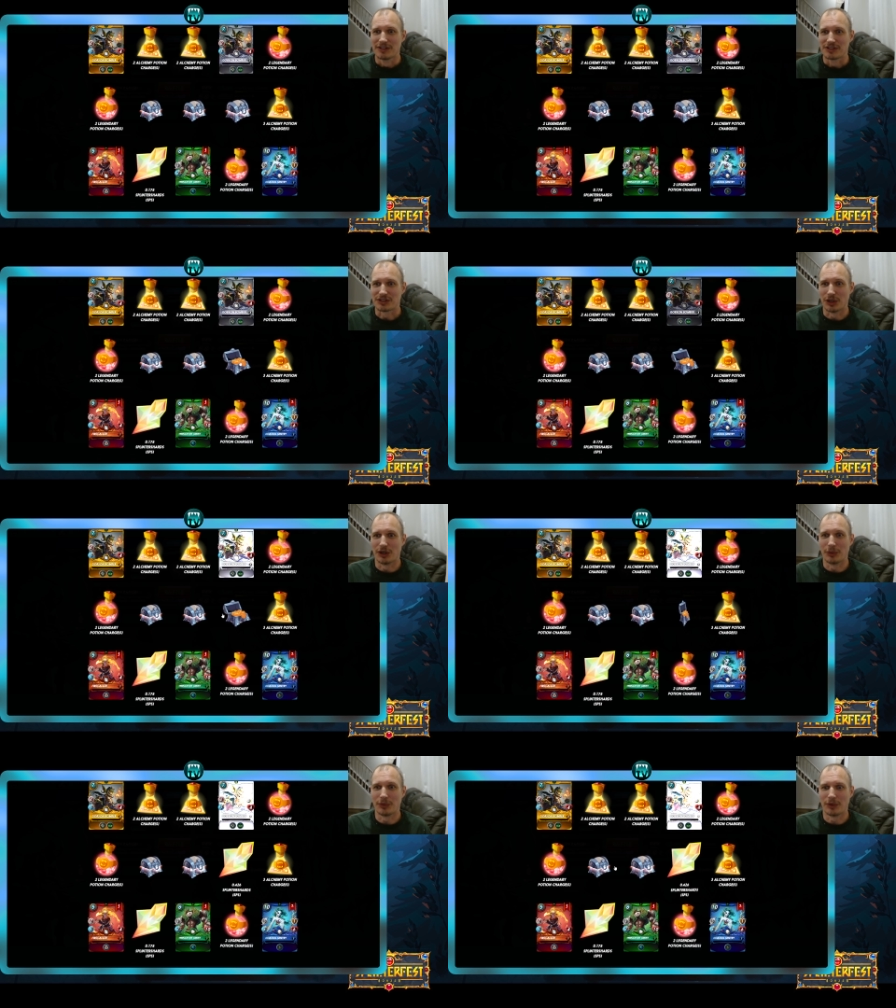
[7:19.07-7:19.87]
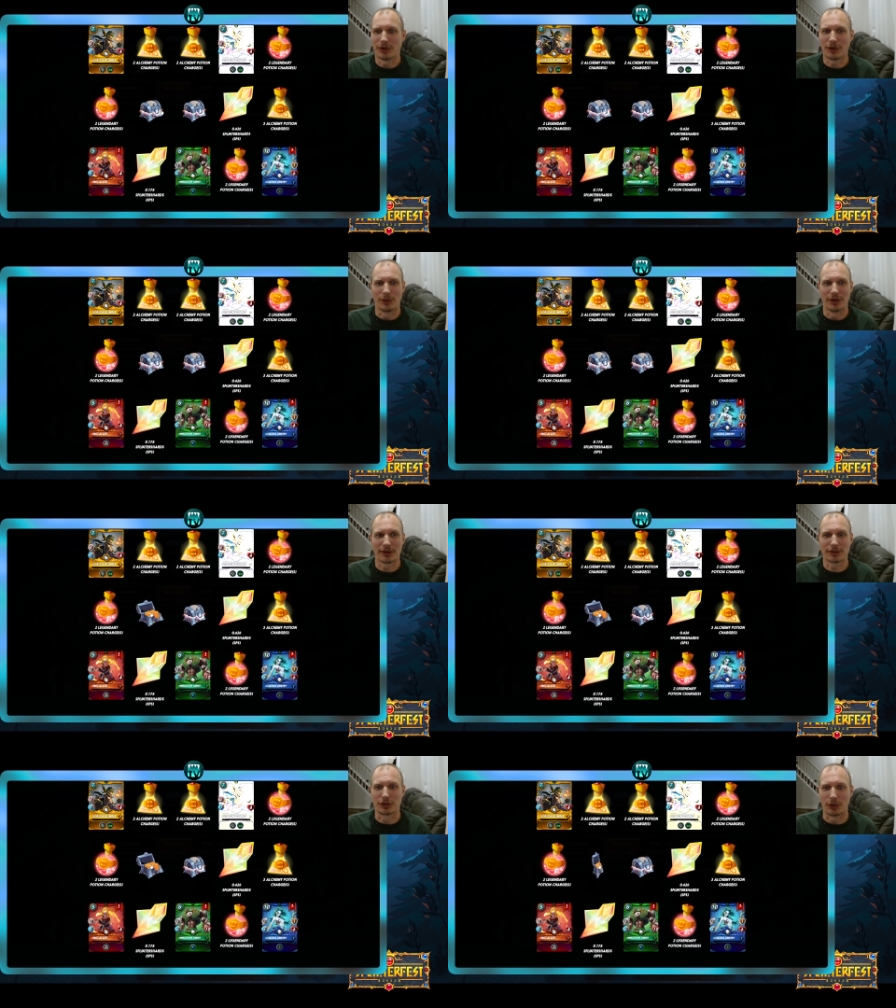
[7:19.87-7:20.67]
So, oh,
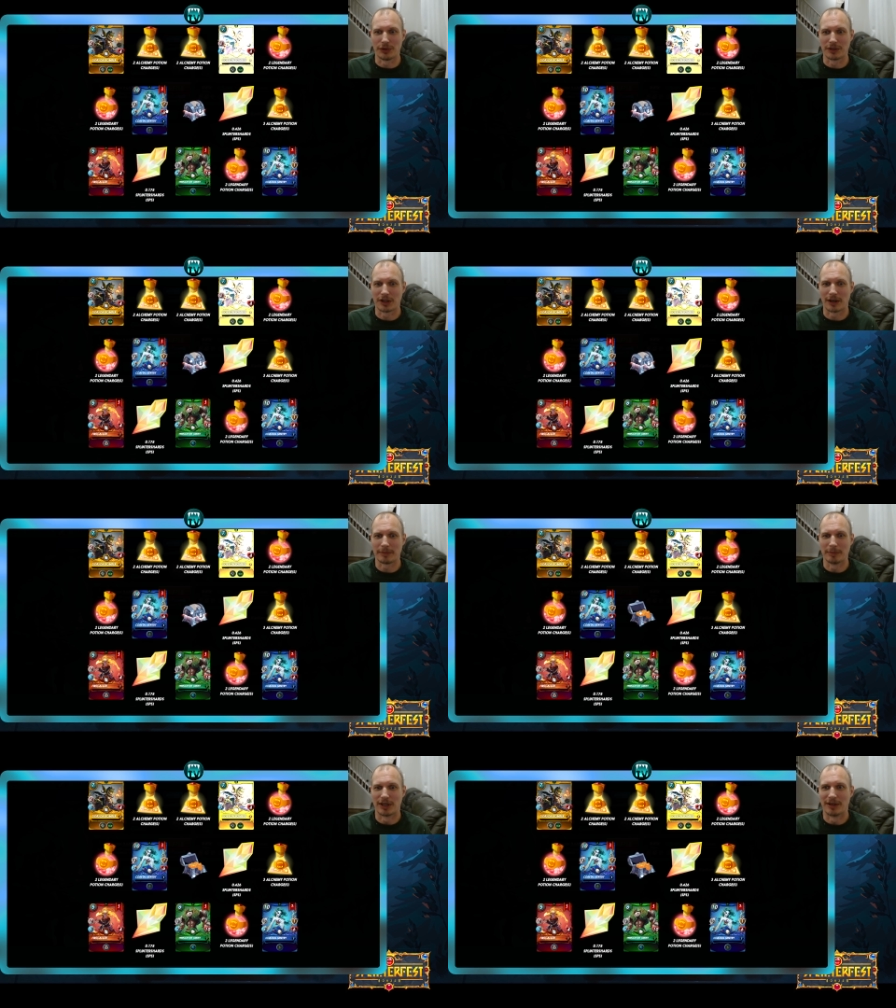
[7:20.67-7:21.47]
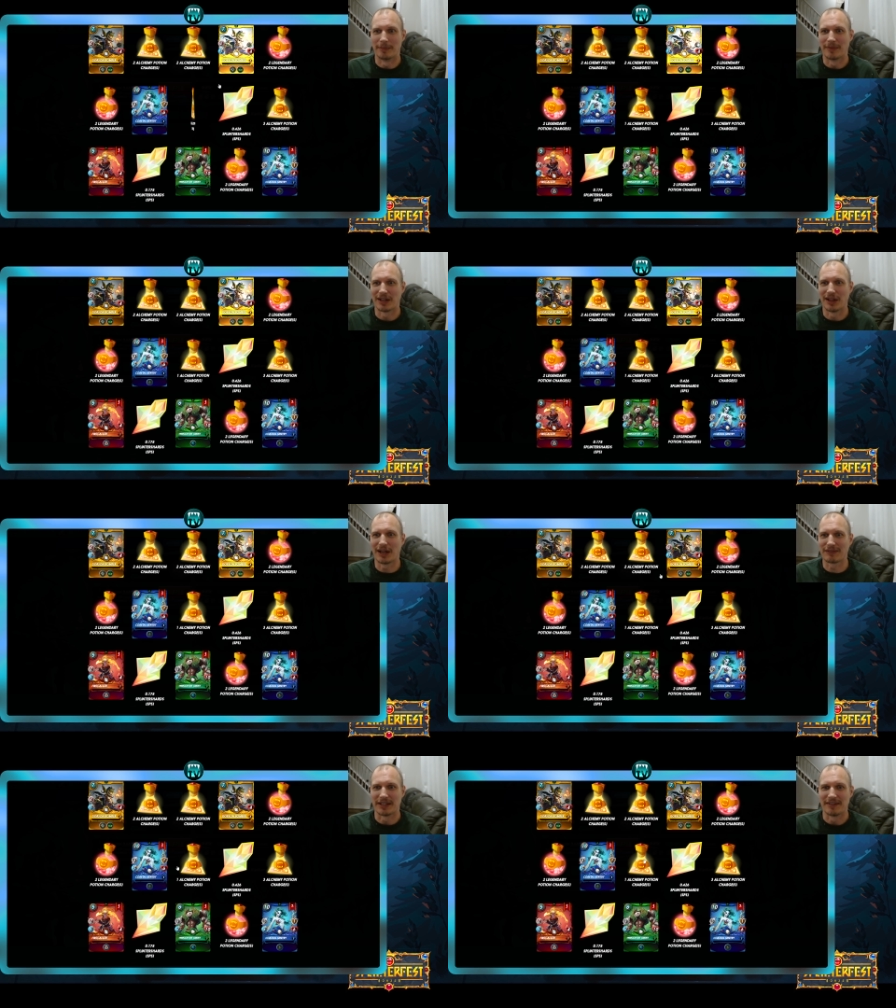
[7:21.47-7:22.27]
another golden gobby bomb. I
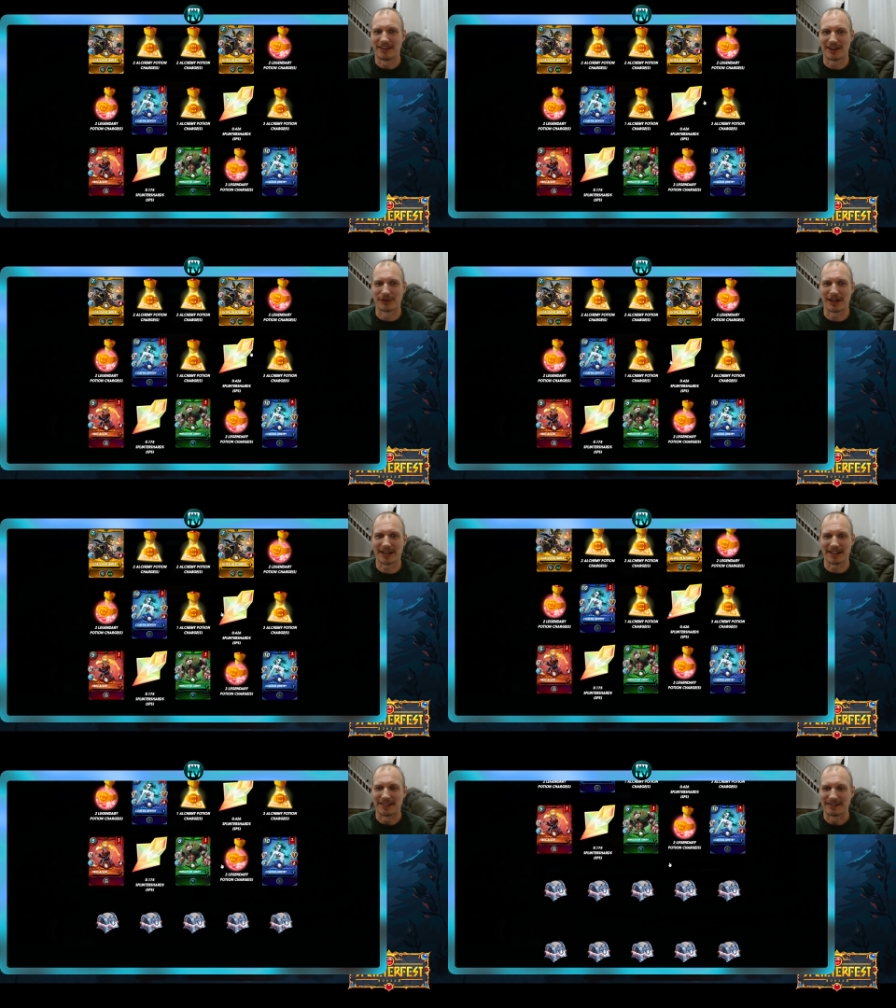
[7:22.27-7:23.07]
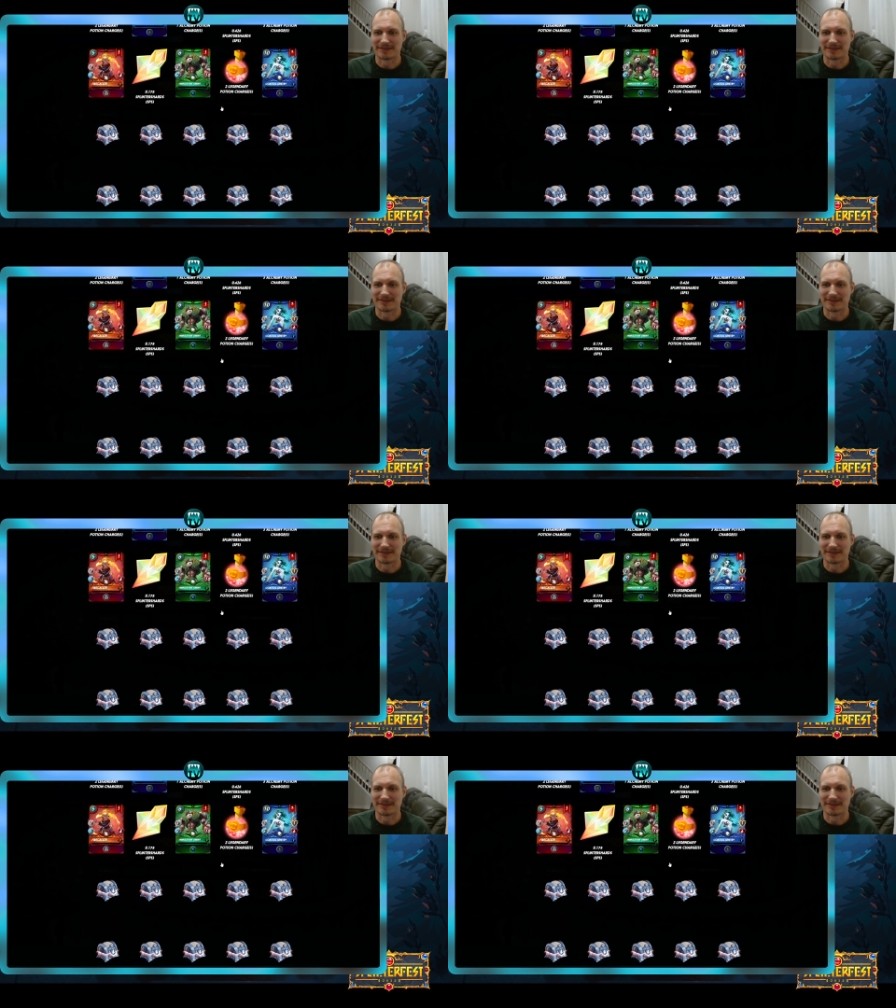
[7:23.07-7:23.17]
love it. All right.